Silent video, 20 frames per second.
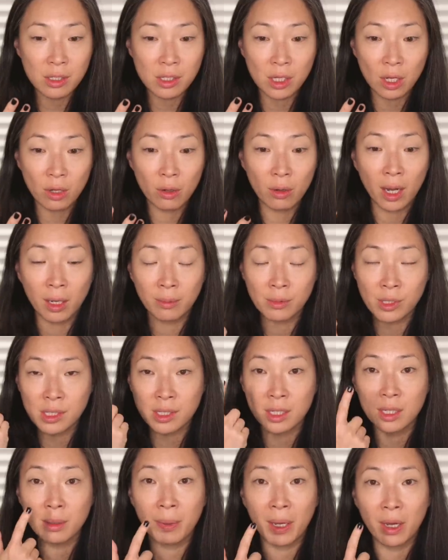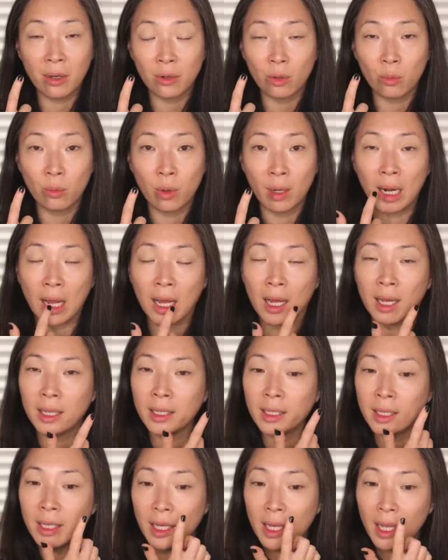So I'm just gonna powder one
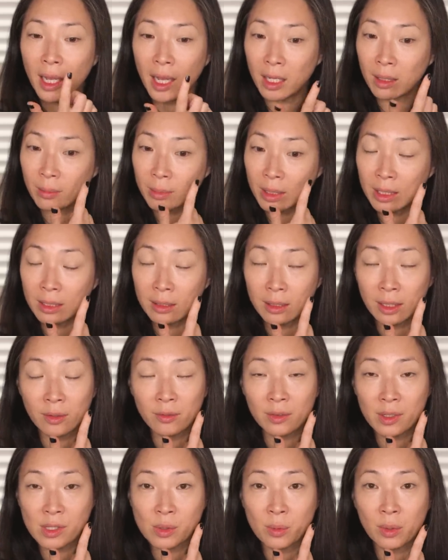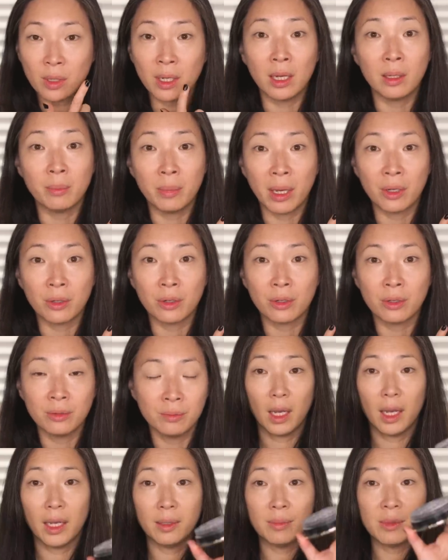eye and I'm gonna leave this one unpowdered.
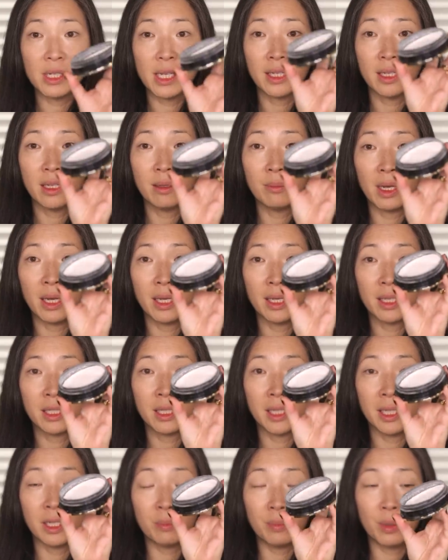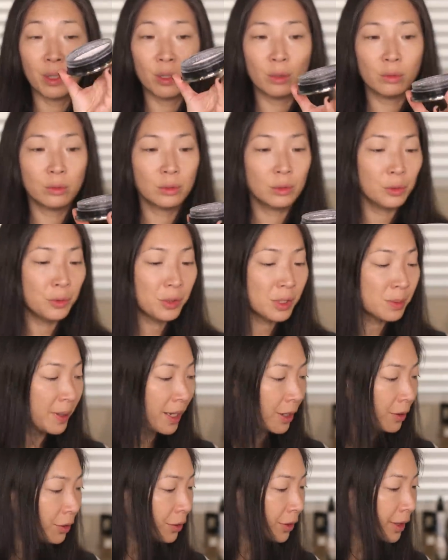I am taking my Clé de Peau loose
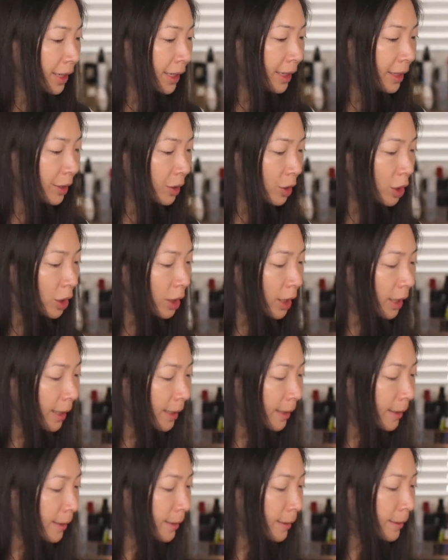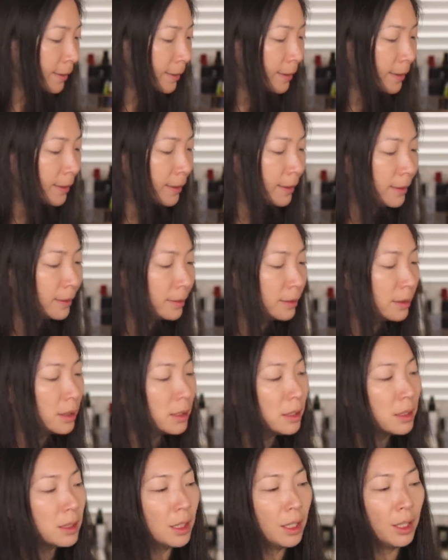powder here
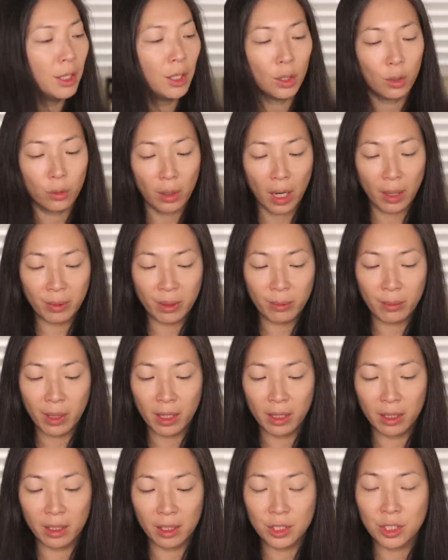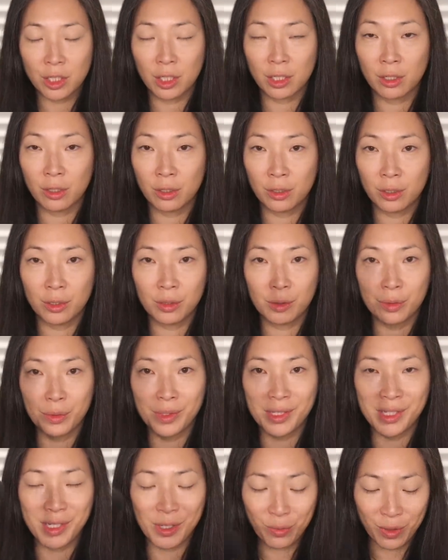and grabbing my Chikuhodo
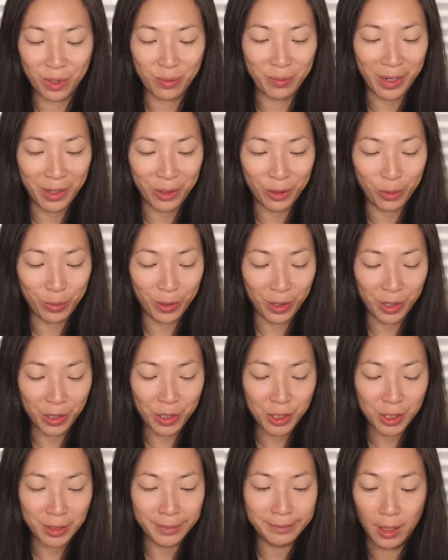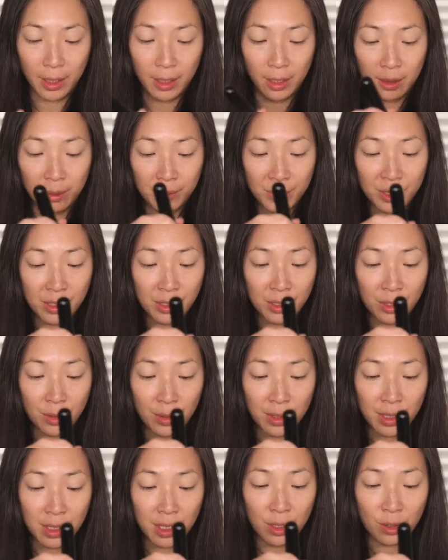Z1 powder brush. And I'm just
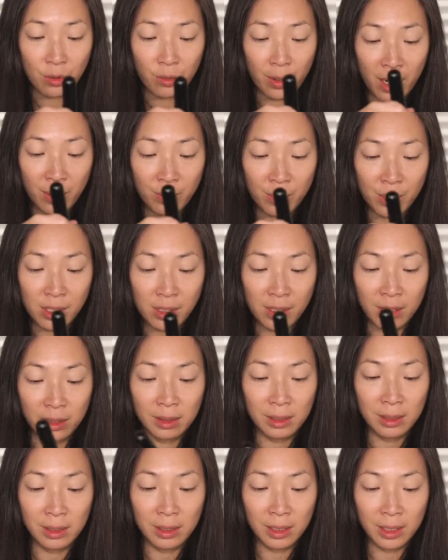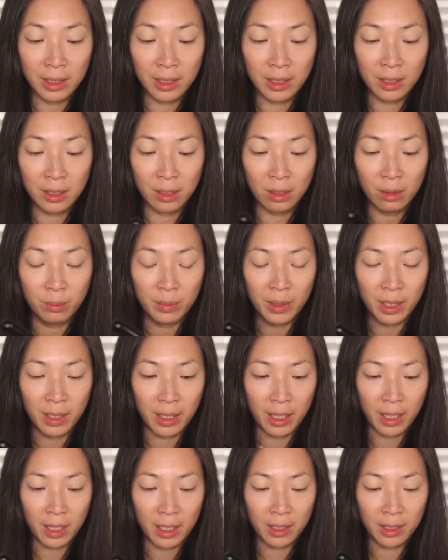going to grab just a little bit
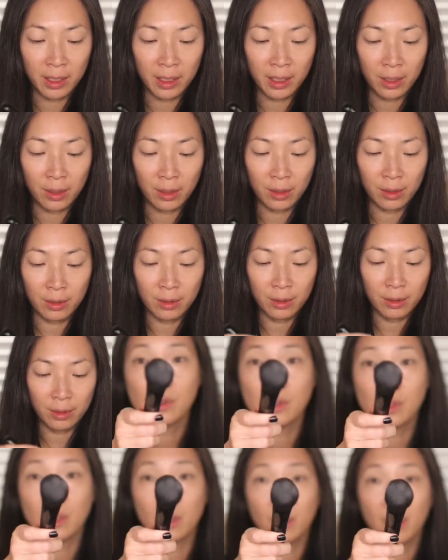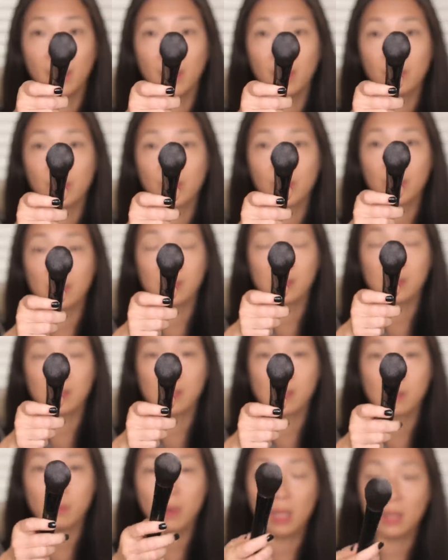out of here. So I have just the
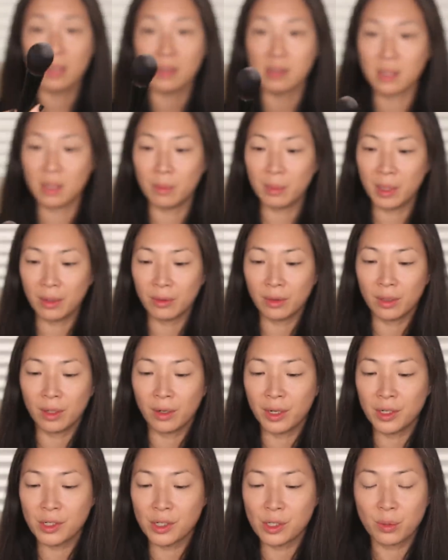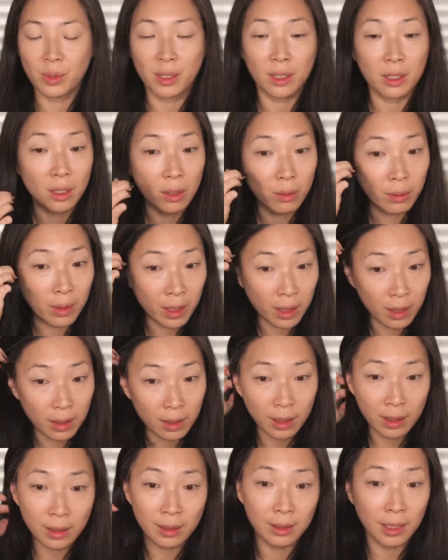smallest amount there. I just wanna go
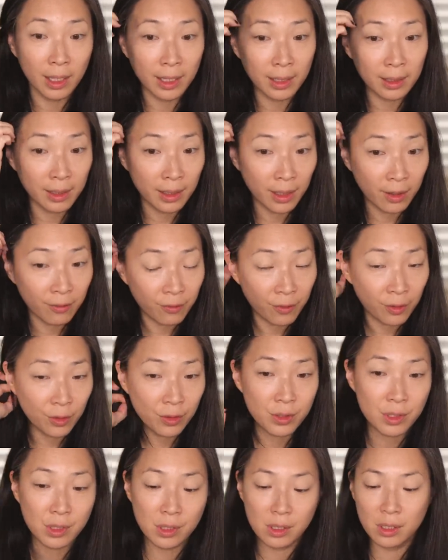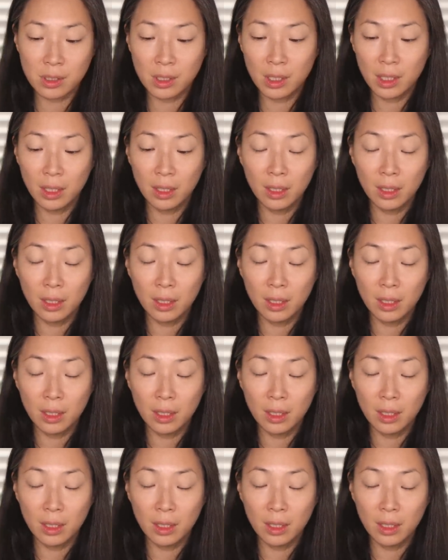in lightly at first.